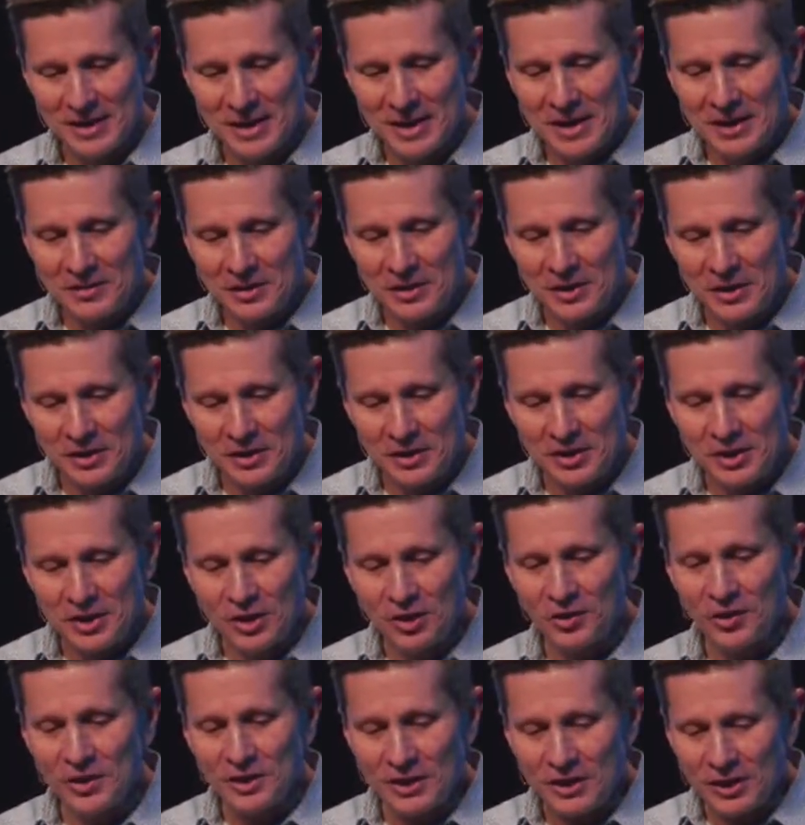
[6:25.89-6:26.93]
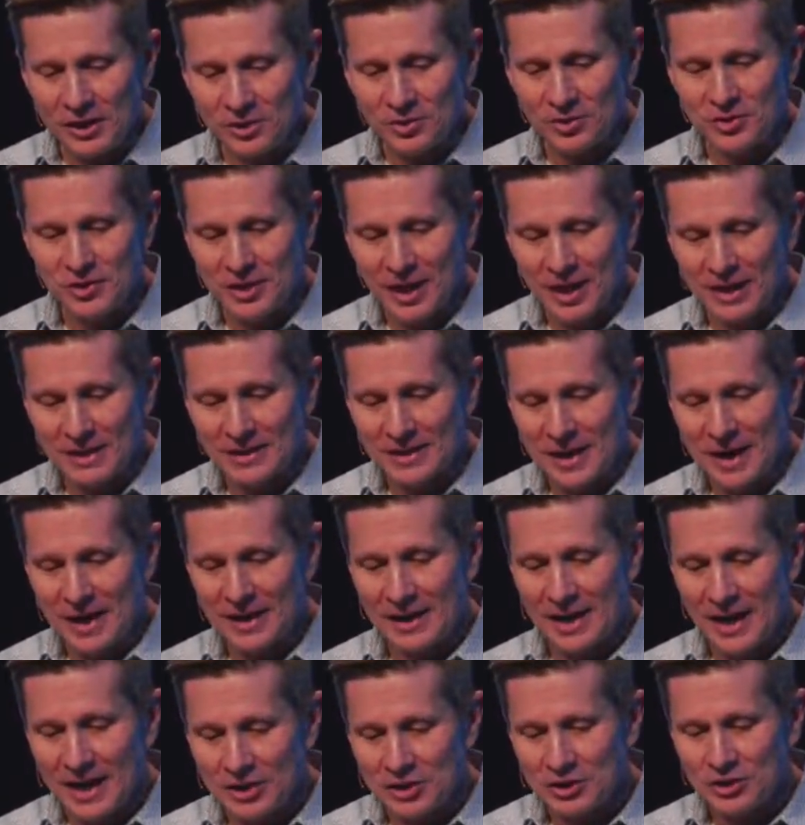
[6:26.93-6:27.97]
That in the year that King Uzziah died,
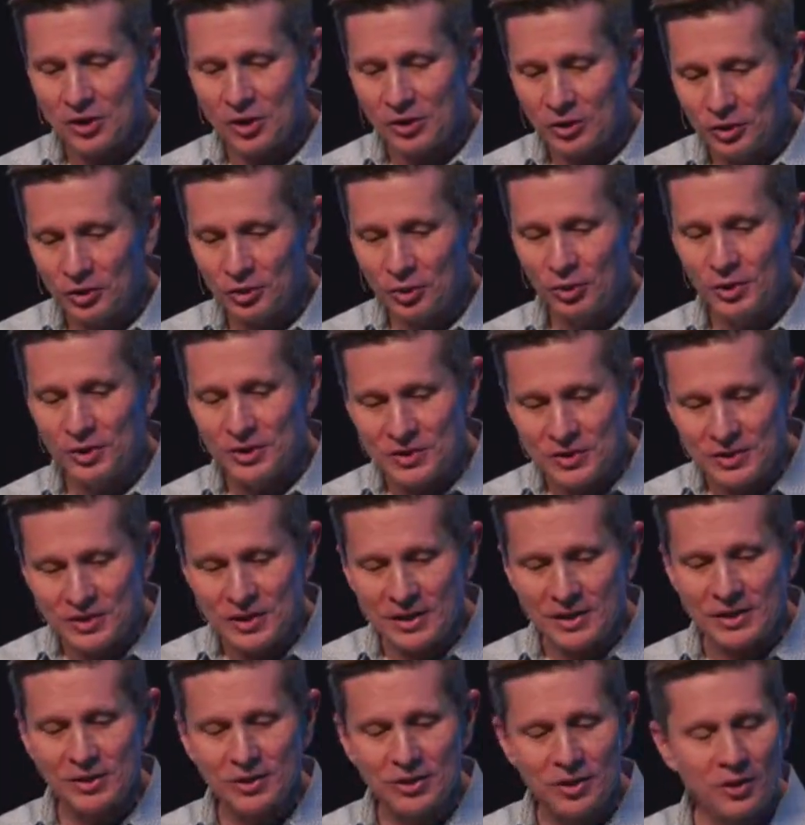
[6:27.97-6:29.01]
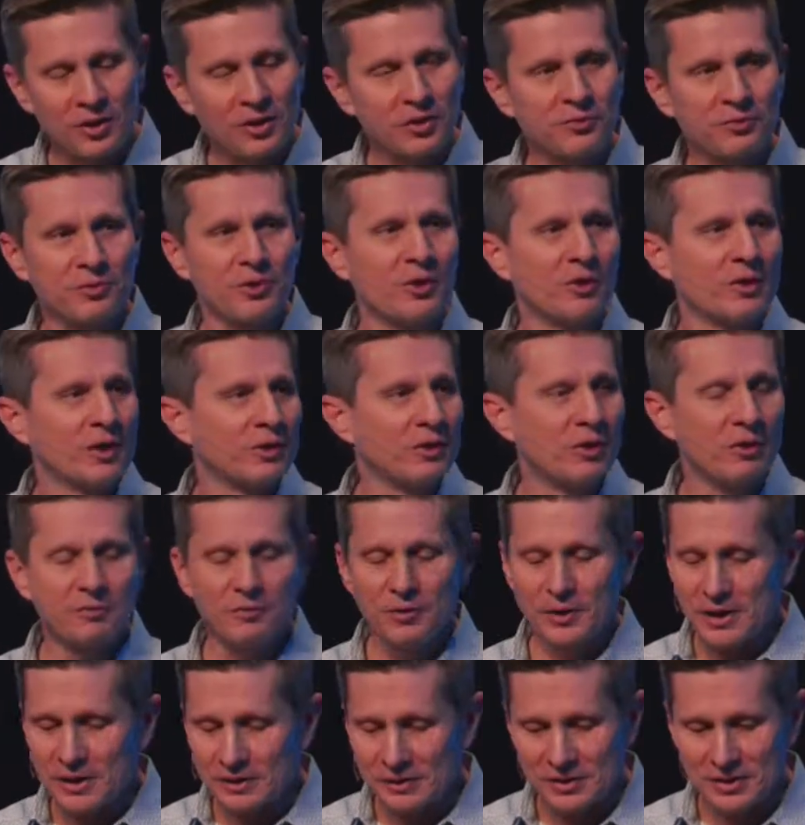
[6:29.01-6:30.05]
I saw the Lord seated on the throne. Now, don't
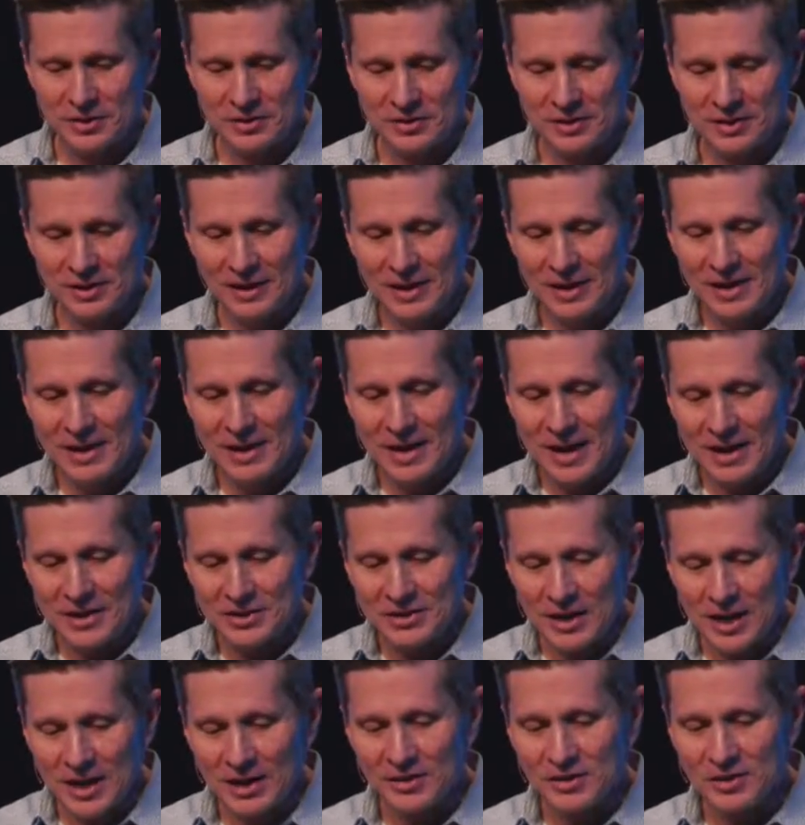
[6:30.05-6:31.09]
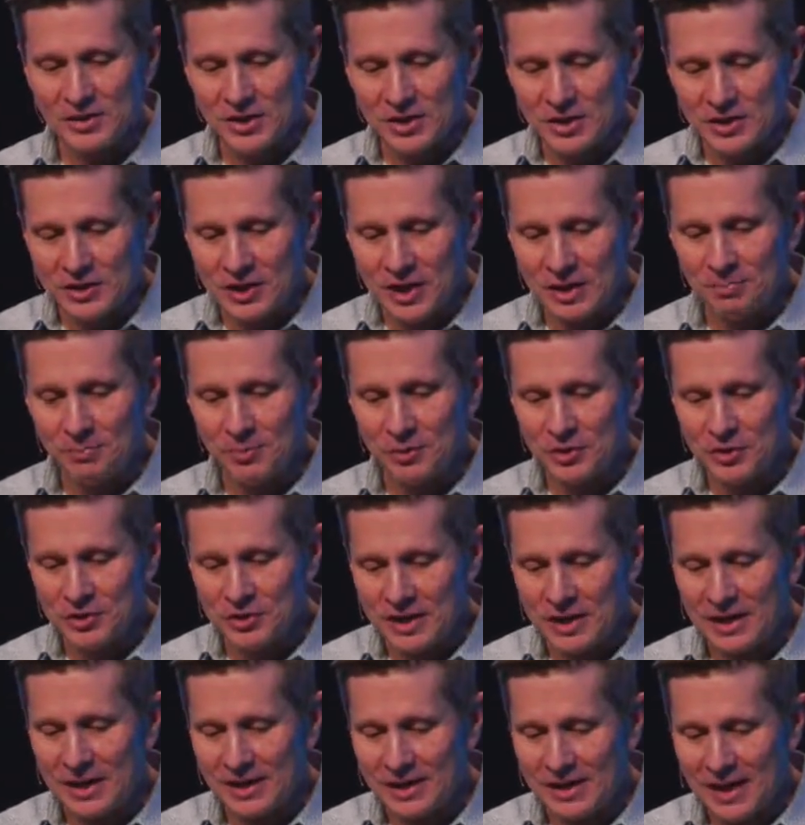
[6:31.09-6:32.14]
forget this. Isaiah is in the temple
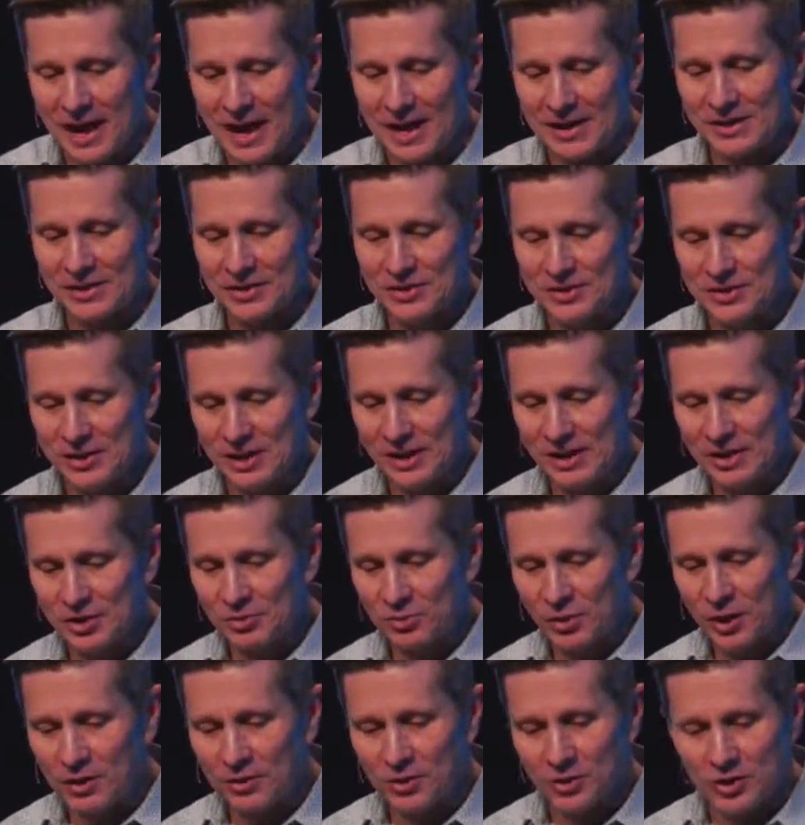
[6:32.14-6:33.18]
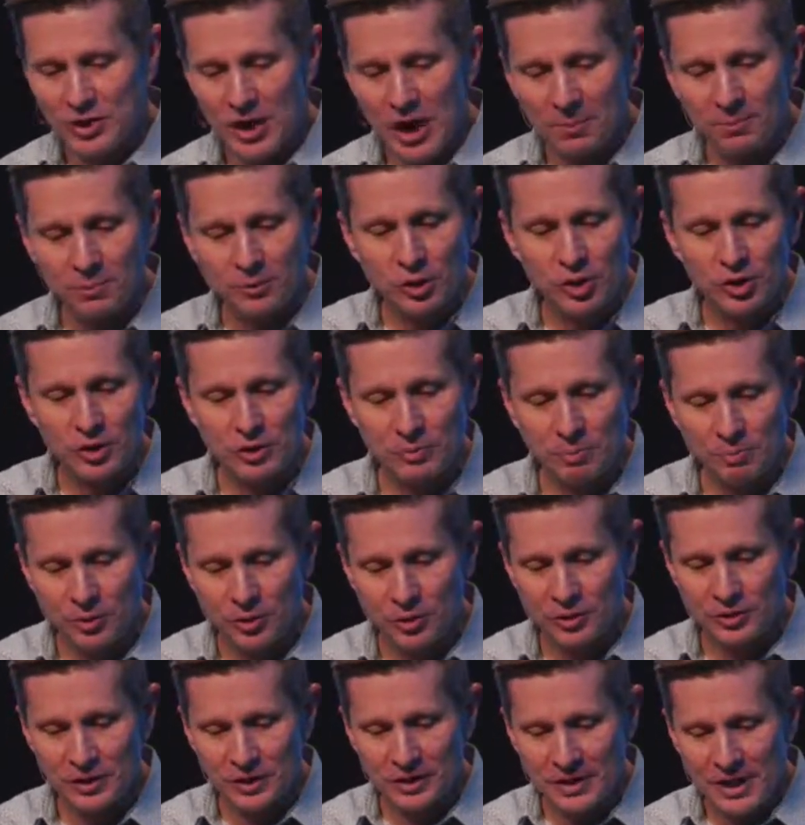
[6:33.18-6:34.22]
seeking guidance, and he has one of those up close and
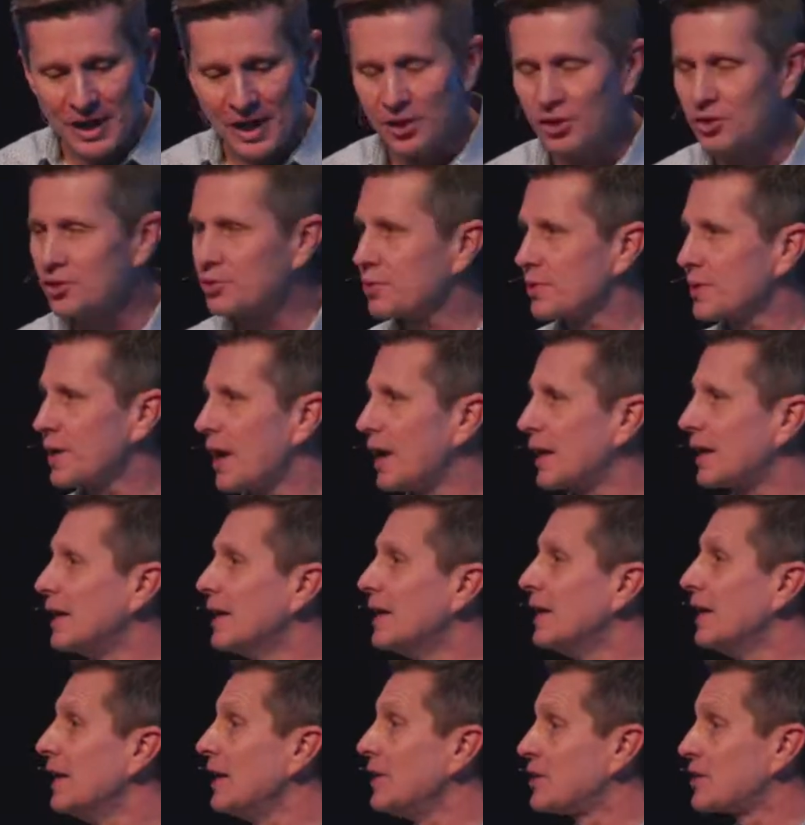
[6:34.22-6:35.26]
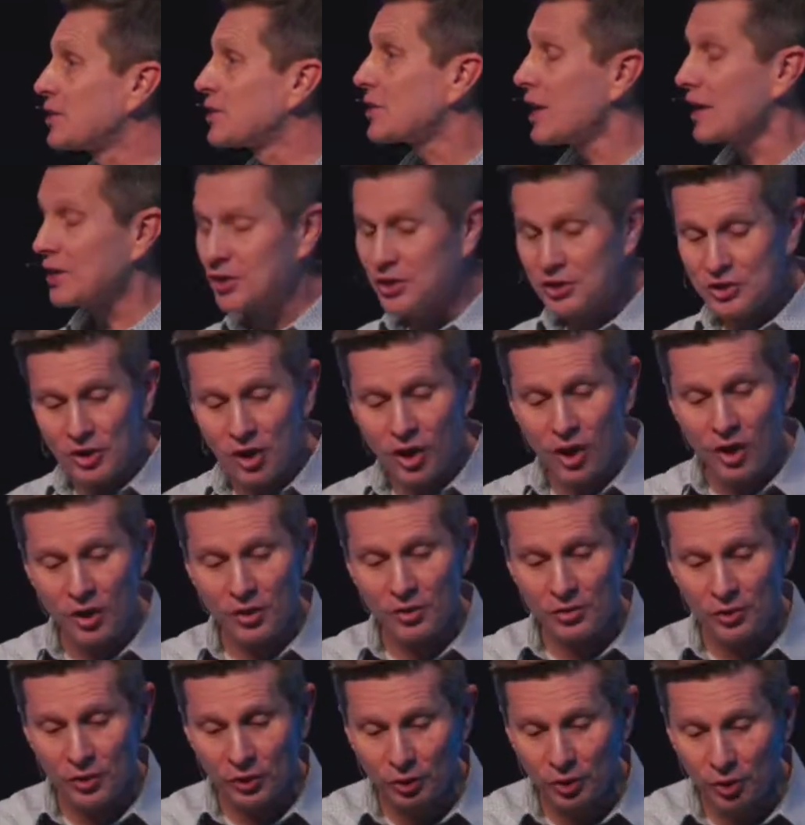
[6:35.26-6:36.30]
personal encounters with God. He says, I saw
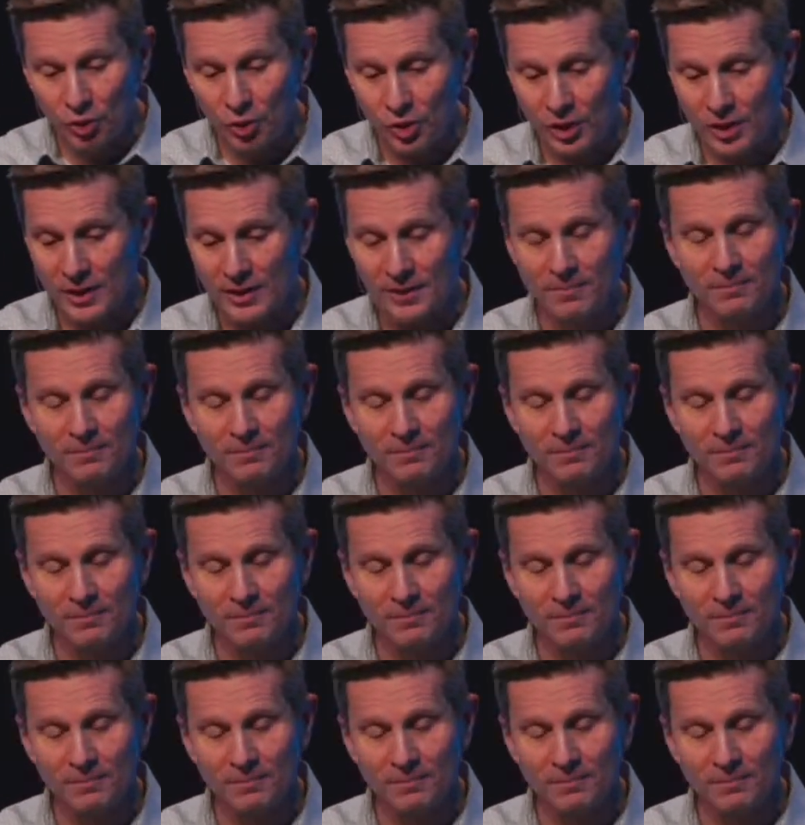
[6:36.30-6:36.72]
the Lord.